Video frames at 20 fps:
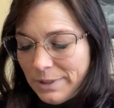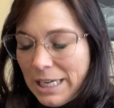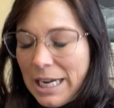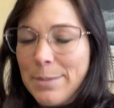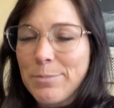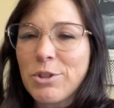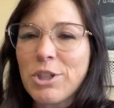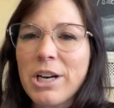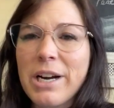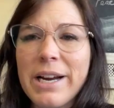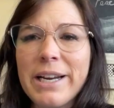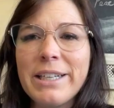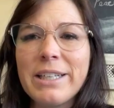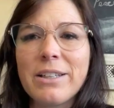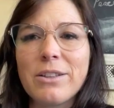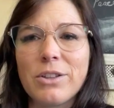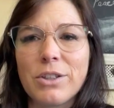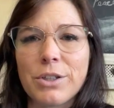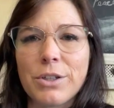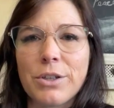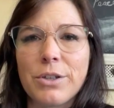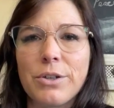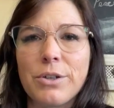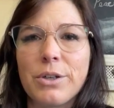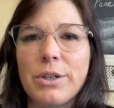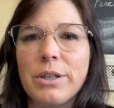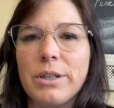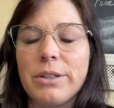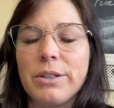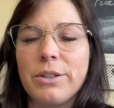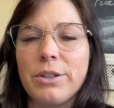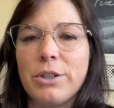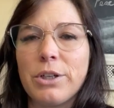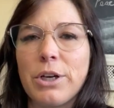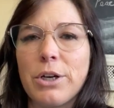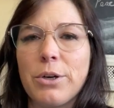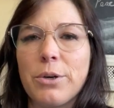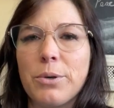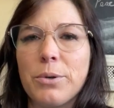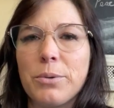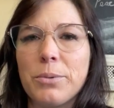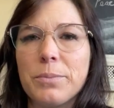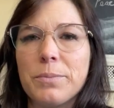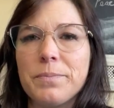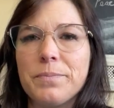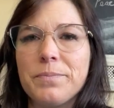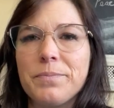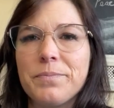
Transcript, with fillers: I'm trying to learn, you know,